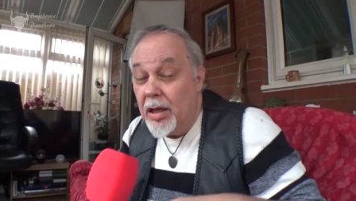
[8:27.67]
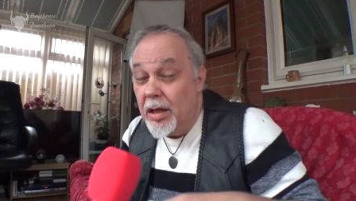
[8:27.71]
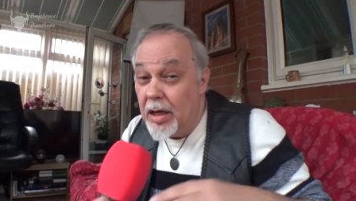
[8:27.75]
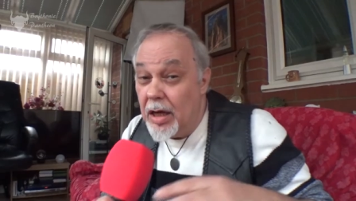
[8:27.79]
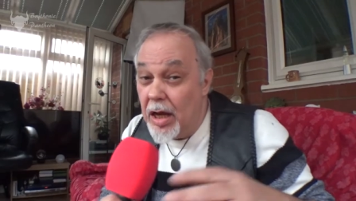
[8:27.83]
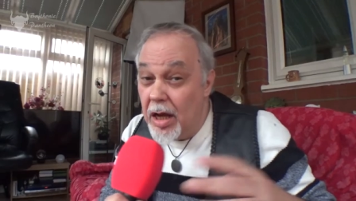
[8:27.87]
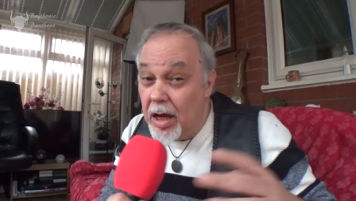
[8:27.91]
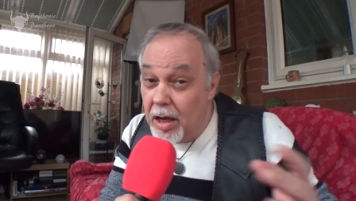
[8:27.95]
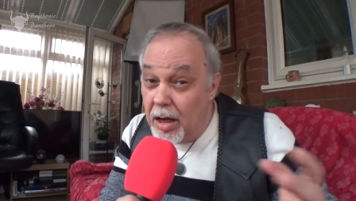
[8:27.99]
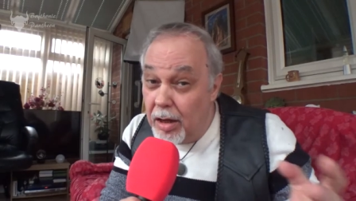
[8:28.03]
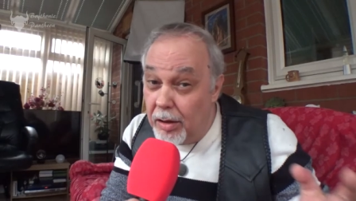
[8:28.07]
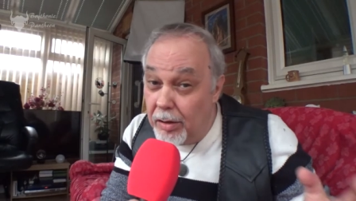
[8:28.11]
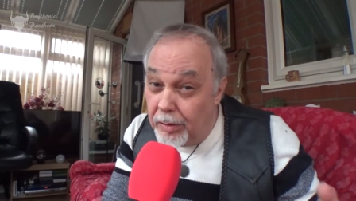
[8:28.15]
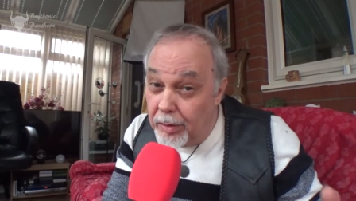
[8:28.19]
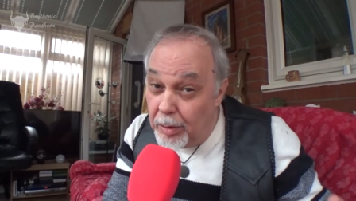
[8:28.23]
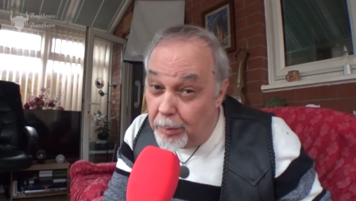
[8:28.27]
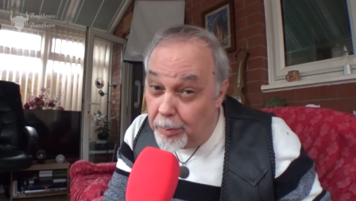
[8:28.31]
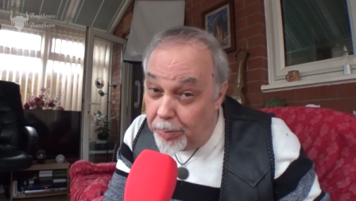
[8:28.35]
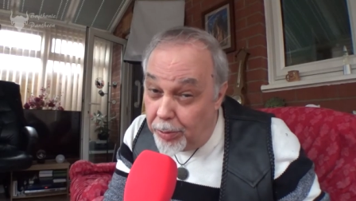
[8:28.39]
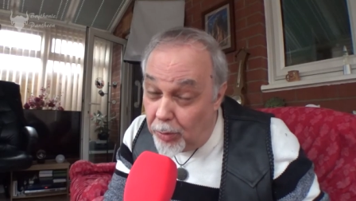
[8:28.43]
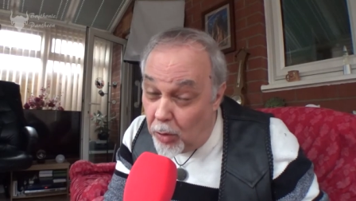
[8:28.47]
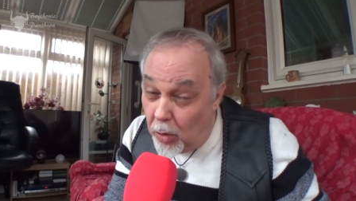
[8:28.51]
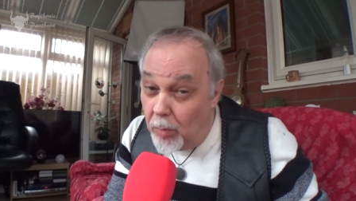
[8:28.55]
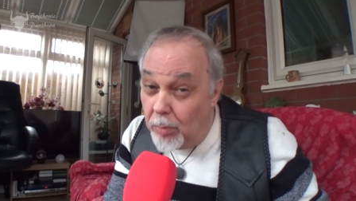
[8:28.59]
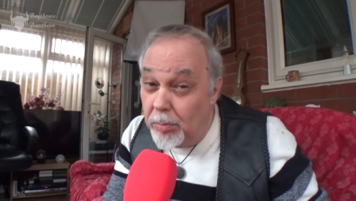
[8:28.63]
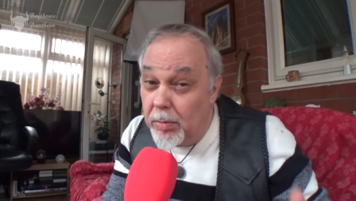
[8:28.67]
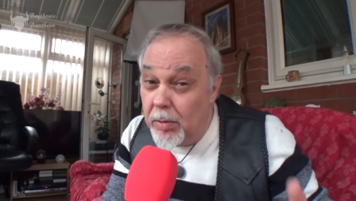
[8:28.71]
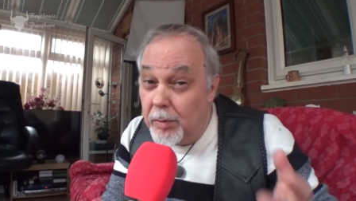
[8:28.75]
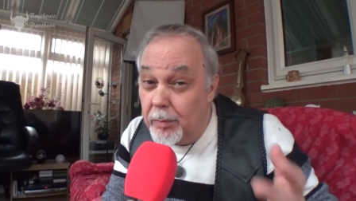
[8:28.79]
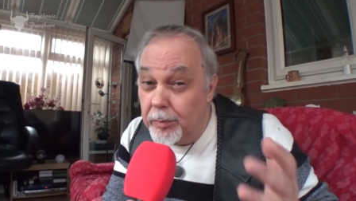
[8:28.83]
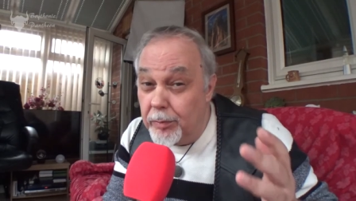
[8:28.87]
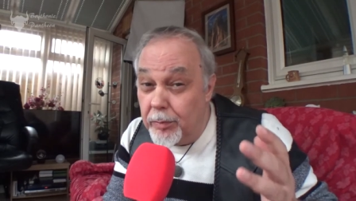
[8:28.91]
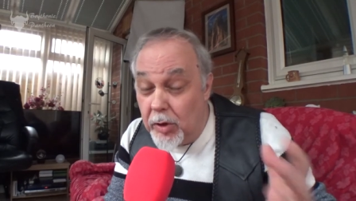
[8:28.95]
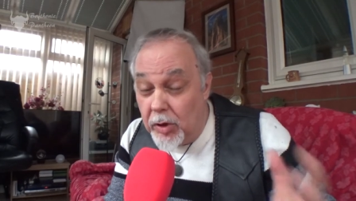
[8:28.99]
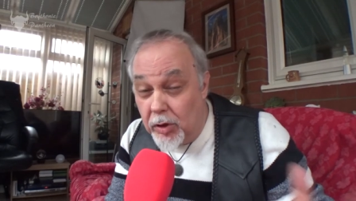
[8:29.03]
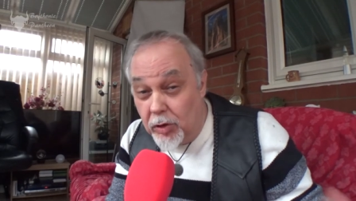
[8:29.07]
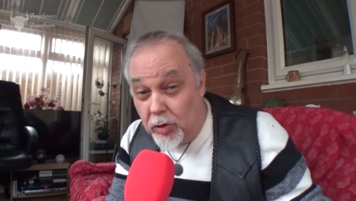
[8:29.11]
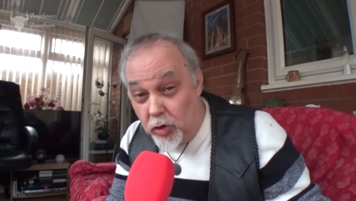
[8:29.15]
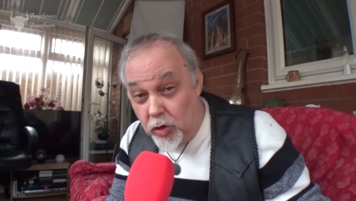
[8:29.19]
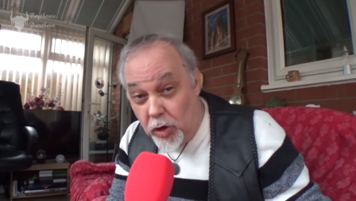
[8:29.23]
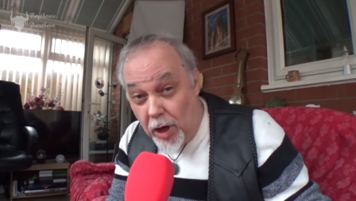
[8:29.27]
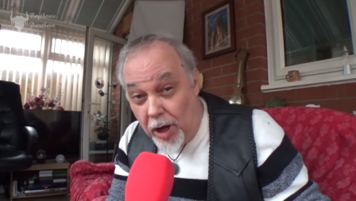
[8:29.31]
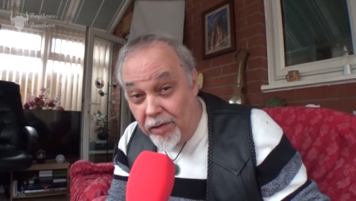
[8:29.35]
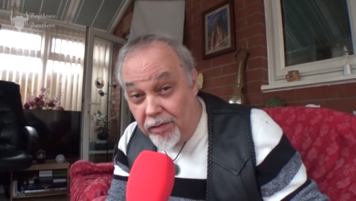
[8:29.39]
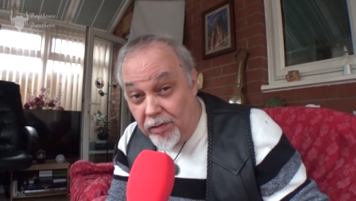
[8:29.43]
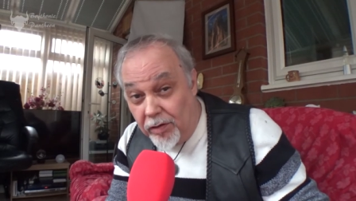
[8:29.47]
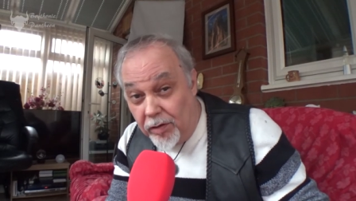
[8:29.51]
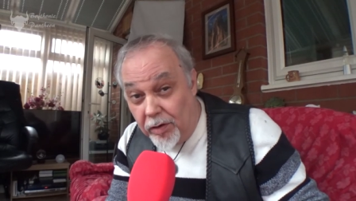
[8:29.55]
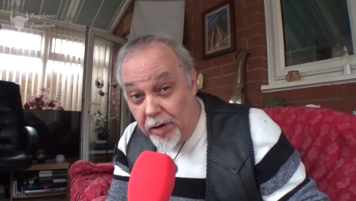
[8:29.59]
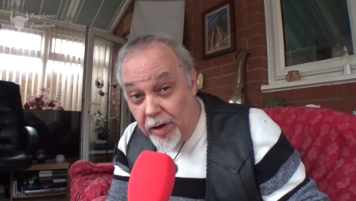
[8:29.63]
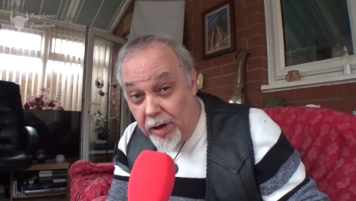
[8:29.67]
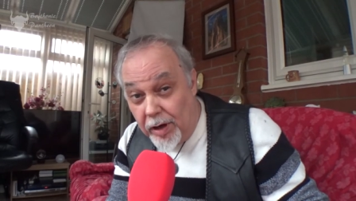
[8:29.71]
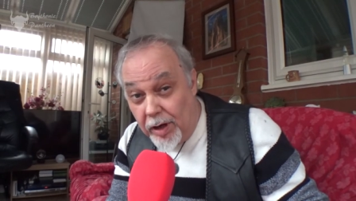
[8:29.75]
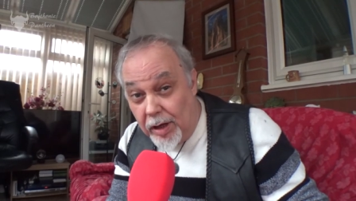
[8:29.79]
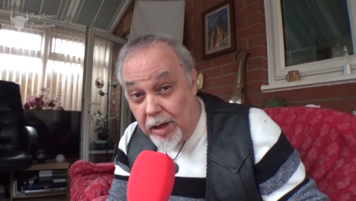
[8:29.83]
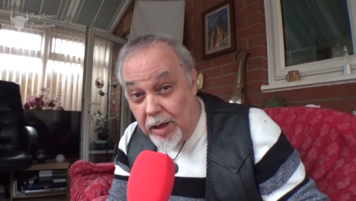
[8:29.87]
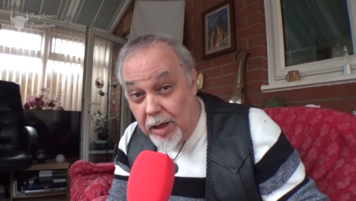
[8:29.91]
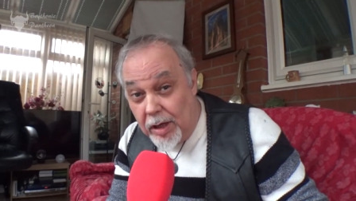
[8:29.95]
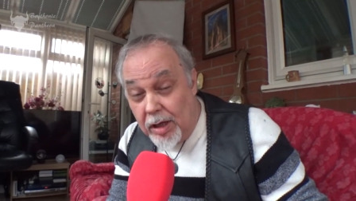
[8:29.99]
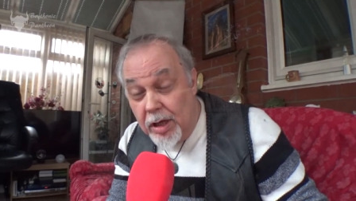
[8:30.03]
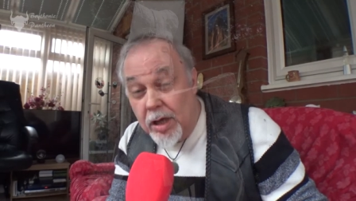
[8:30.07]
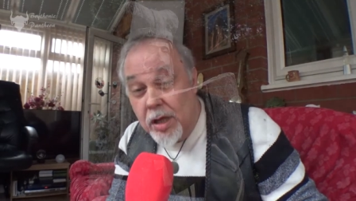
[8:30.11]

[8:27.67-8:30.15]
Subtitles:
Now, the problem with Geoffrey